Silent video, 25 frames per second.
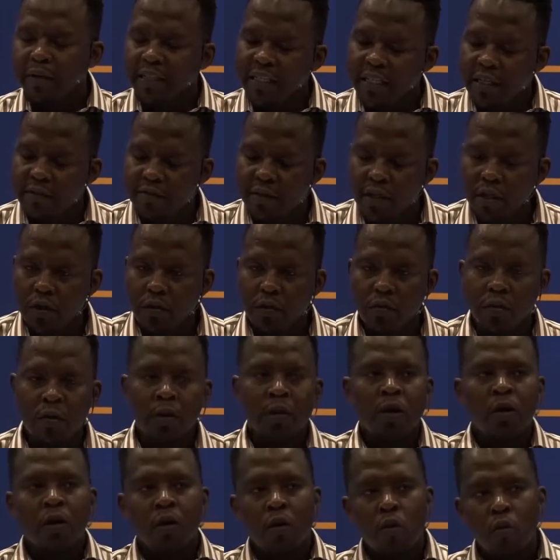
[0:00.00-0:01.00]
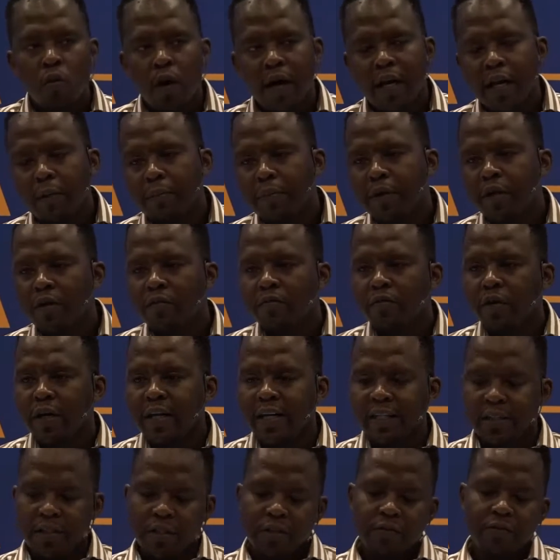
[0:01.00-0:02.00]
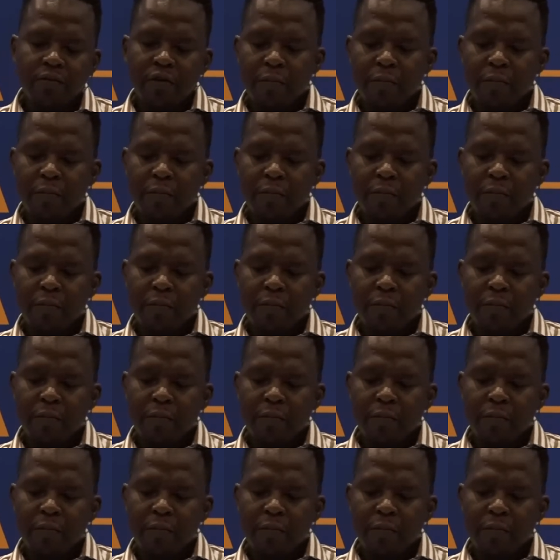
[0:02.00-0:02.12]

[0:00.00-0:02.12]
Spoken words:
but giving you quite a bit of range.